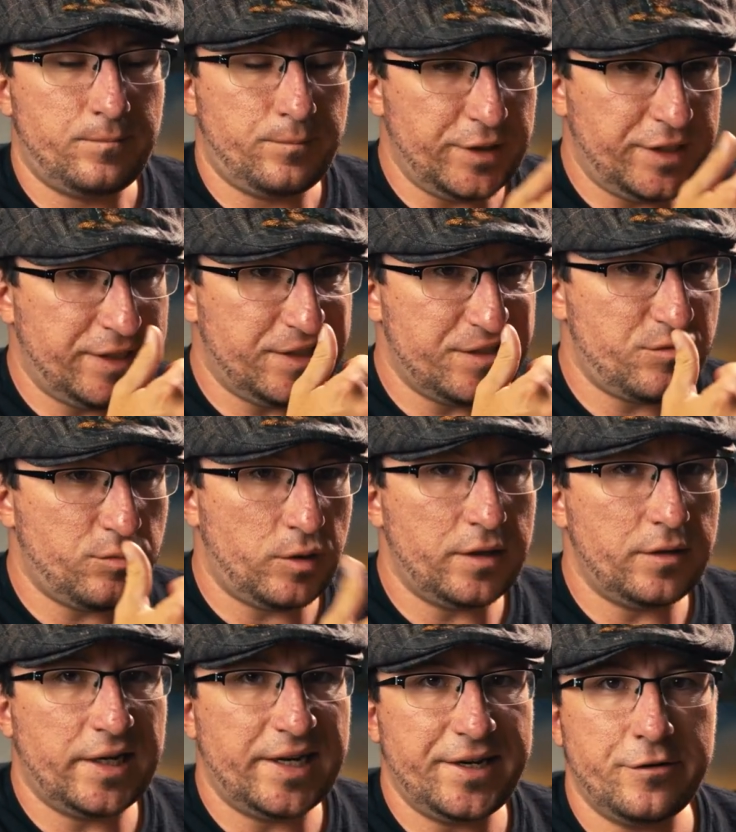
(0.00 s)
because
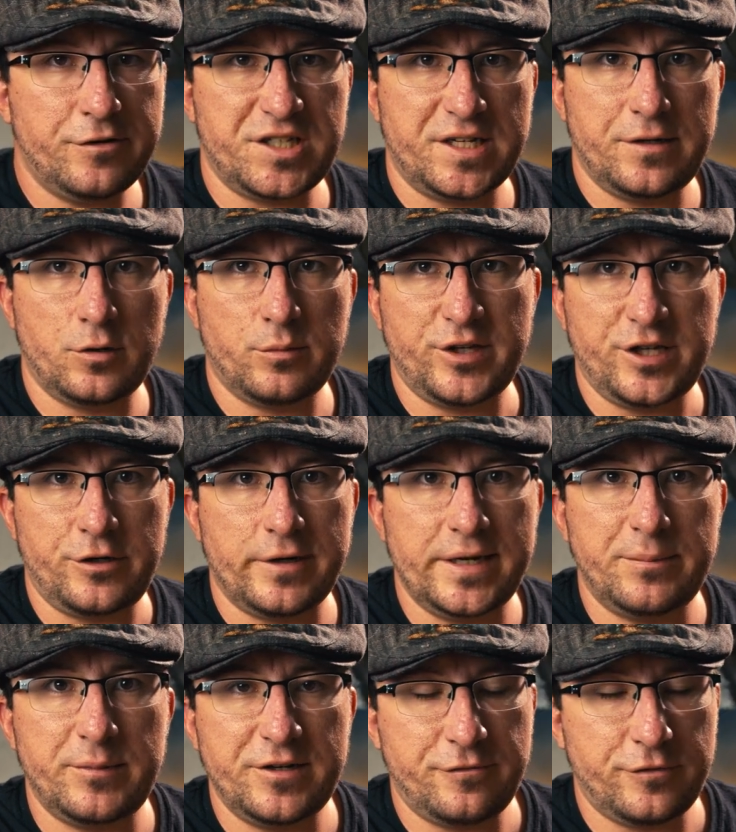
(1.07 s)
what I do is I normally
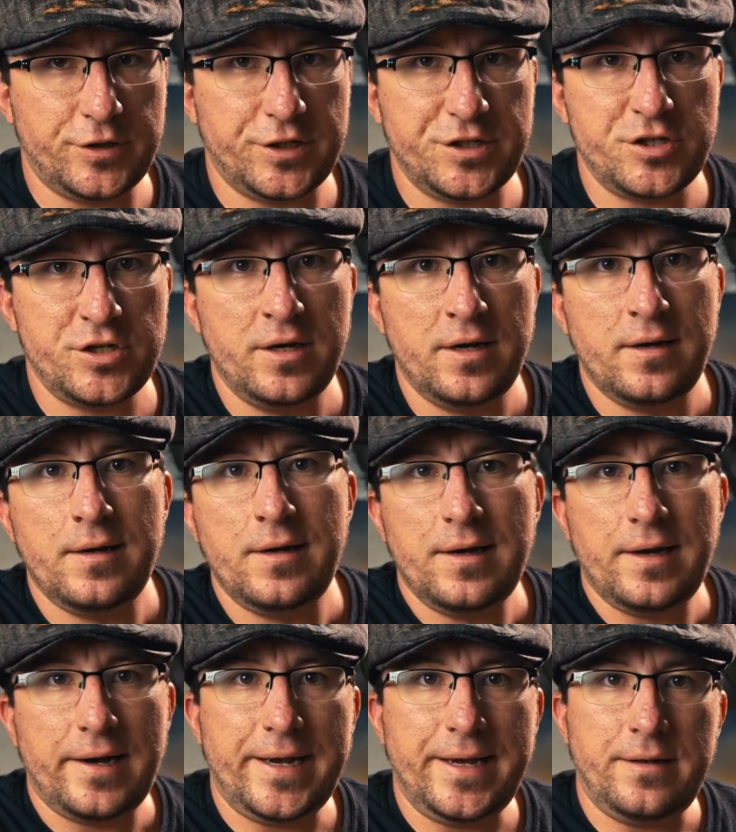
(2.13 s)
grade my footage.
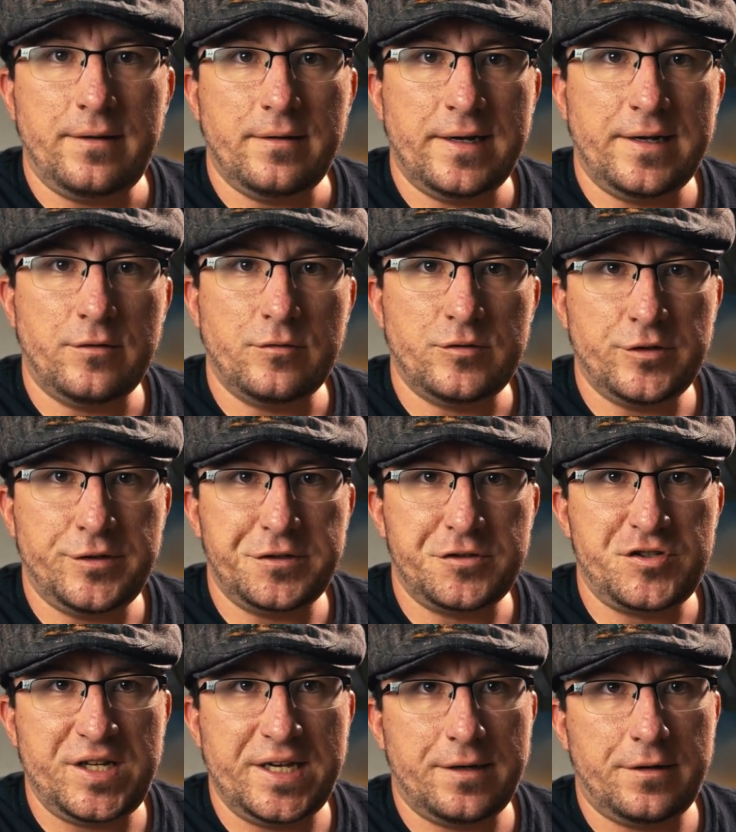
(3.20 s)
I don't do your
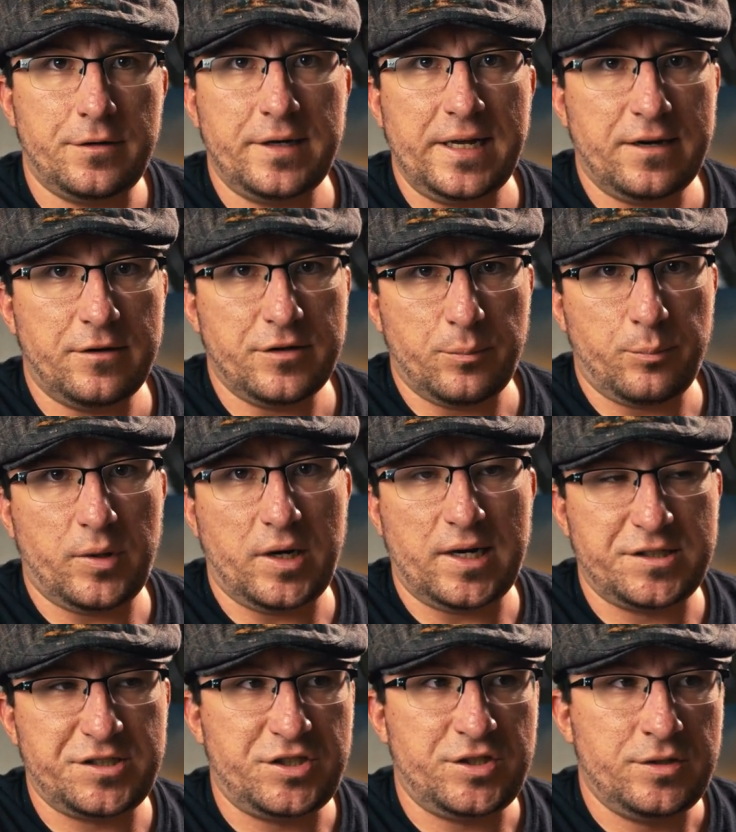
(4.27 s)
standard out of the
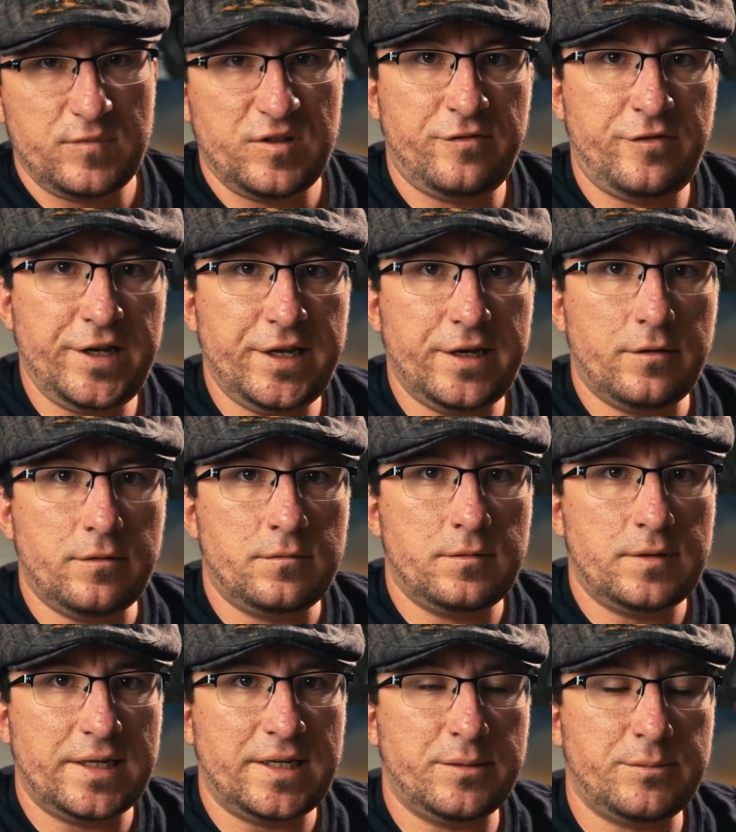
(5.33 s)
box video that